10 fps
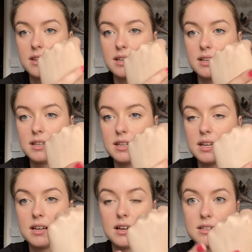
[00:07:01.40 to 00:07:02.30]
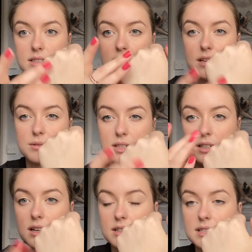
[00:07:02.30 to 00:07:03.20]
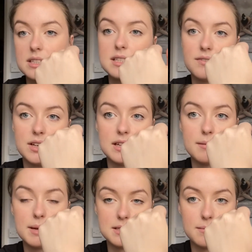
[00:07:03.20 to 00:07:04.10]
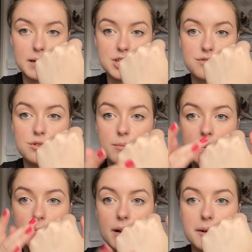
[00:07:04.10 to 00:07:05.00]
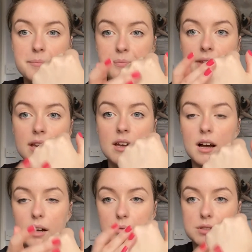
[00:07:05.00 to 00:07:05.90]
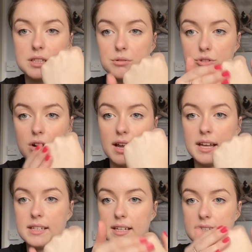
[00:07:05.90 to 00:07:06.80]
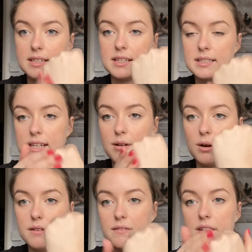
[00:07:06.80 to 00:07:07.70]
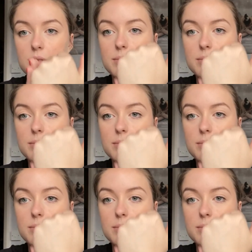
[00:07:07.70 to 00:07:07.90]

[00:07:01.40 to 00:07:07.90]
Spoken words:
than the Colour Stay, and I would say the Colour Stay is definitely a better match for me, but I will still try it and test it and see how I feel. But